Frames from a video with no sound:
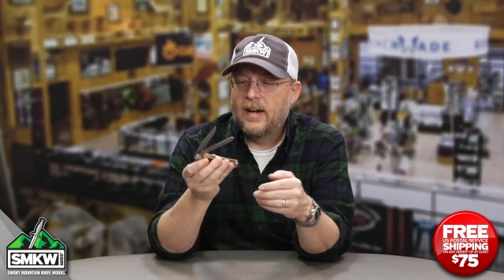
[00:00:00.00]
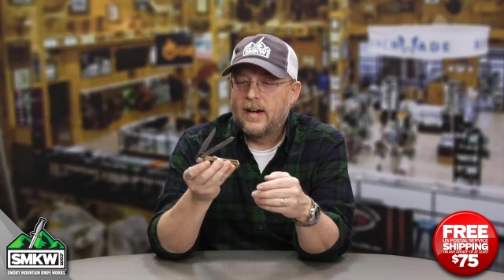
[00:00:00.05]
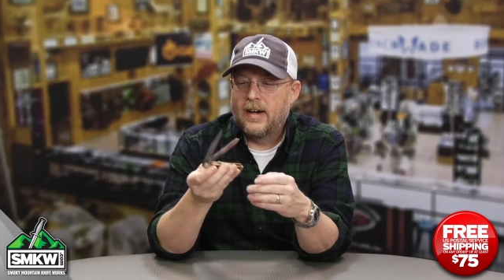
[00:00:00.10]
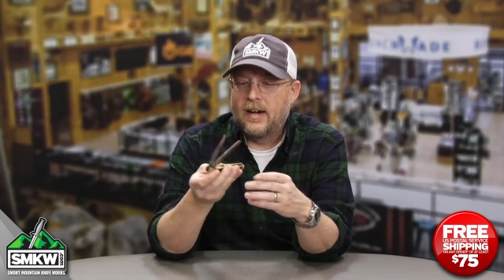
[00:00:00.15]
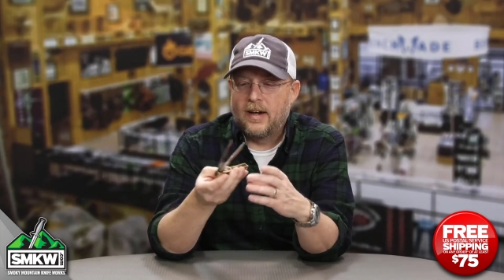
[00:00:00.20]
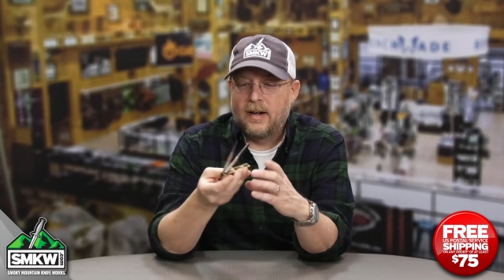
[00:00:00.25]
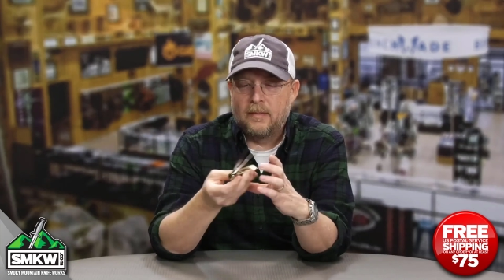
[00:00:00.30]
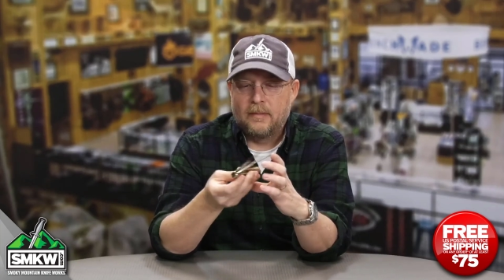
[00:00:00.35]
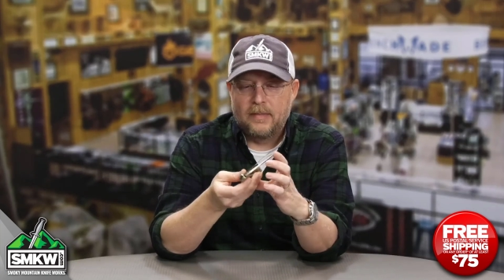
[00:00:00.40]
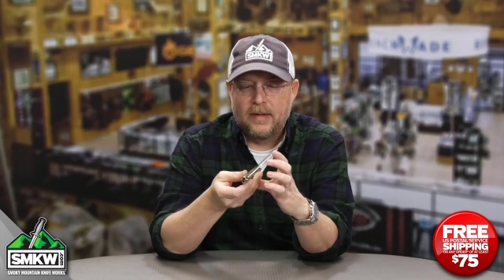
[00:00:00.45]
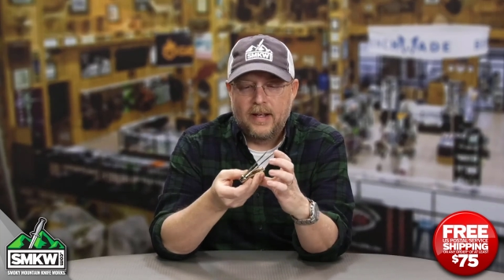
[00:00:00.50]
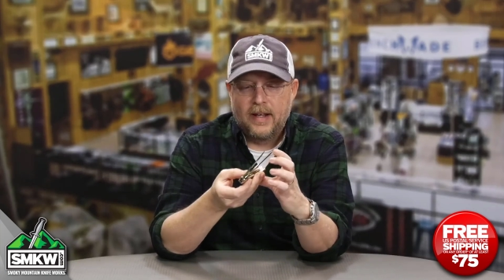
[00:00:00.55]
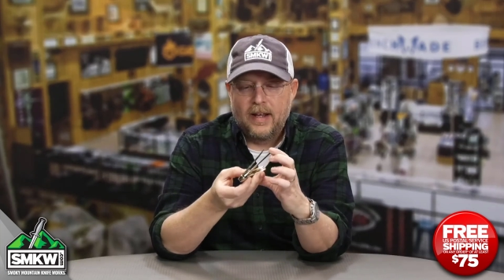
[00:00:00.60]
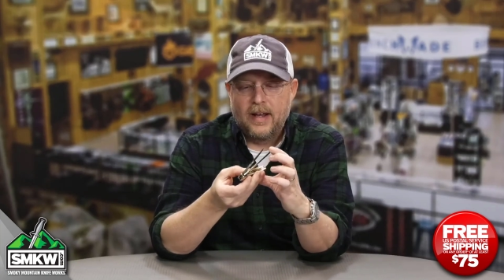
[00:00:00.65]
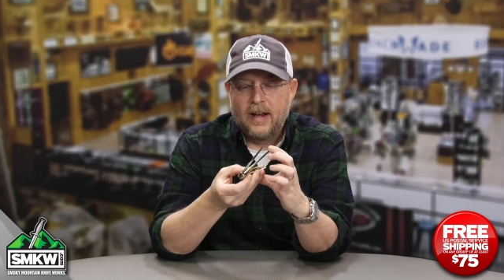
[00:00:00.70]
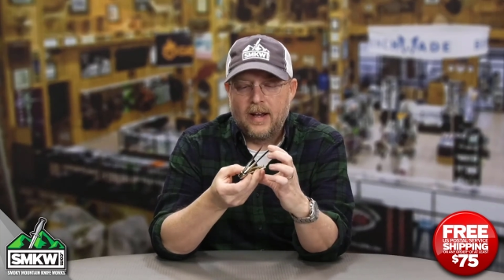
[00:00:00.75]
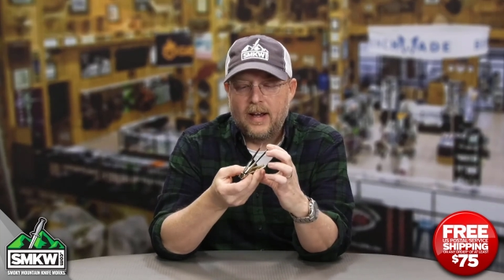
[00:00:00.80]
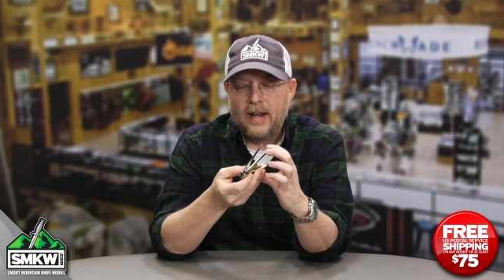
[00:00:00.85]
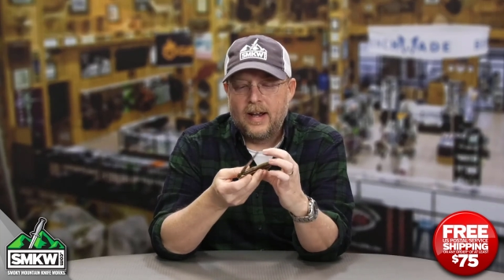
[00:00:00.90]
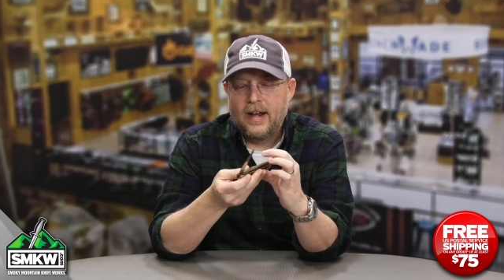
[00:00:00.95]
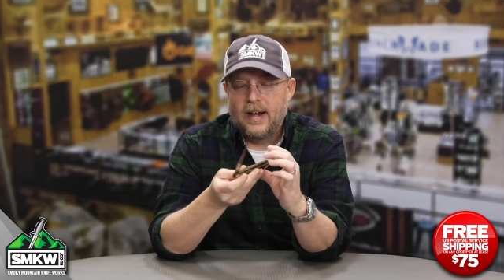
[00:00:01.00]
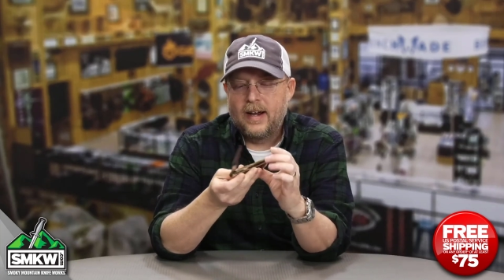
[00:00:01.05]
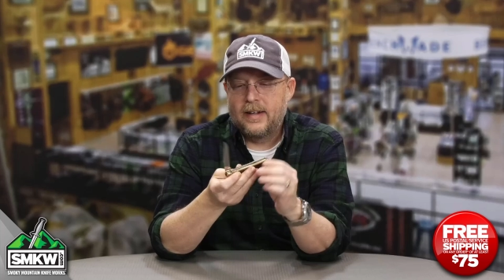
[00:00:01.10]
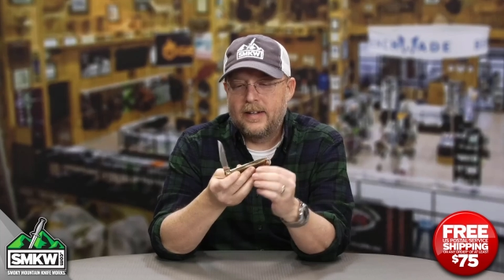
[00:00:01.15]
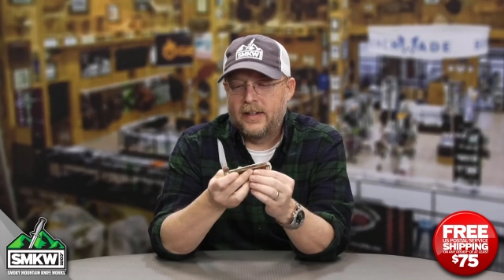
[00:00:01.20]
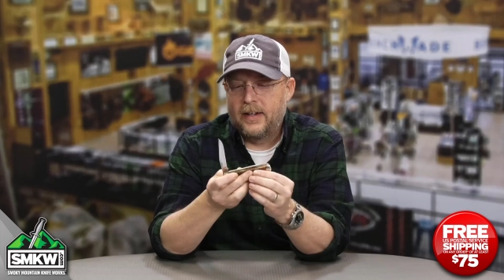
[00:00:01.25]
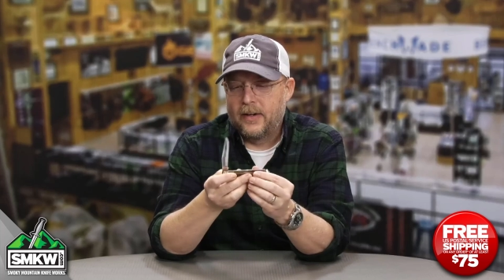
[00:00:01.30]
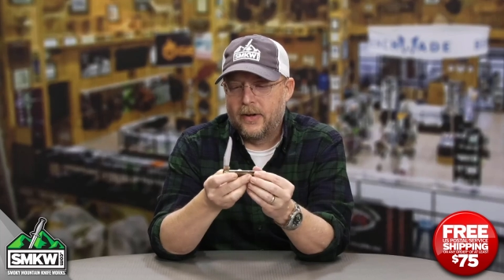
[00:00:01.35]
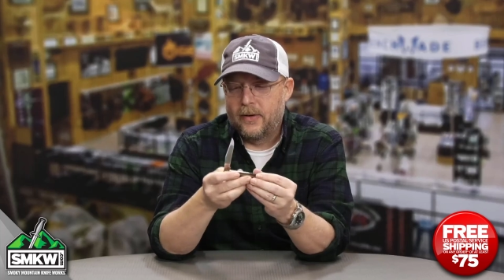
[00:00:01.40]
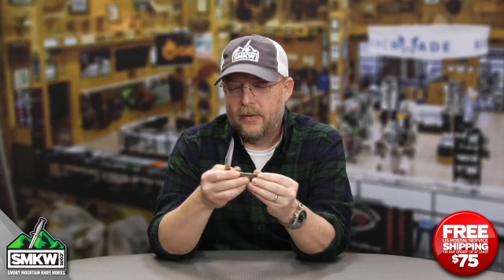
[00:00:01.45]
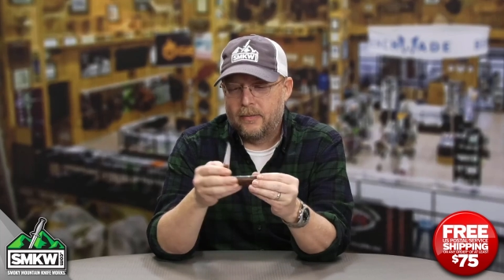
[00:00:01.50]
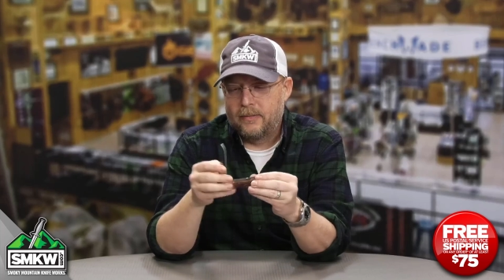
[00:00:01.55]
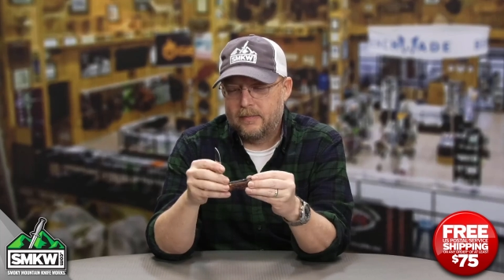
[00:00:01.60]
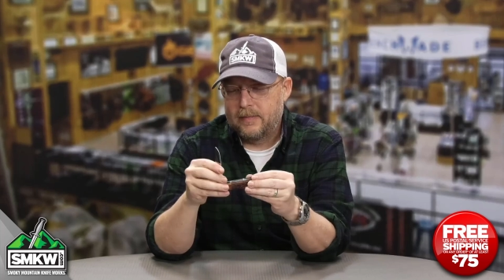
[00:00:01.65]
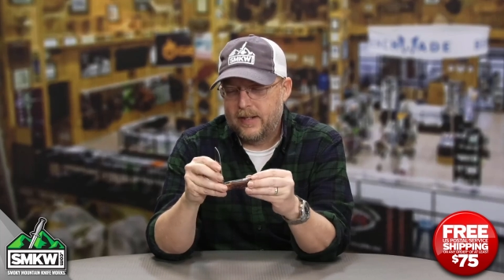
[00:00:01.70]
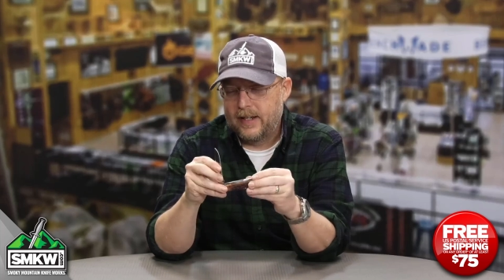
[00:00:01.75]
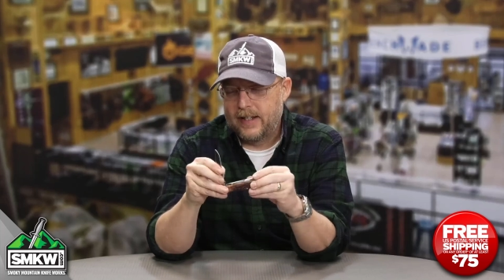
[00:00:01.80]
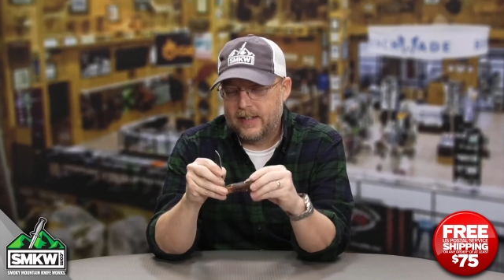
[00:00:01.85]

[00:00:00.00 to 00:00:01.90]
Um, I, I, you know,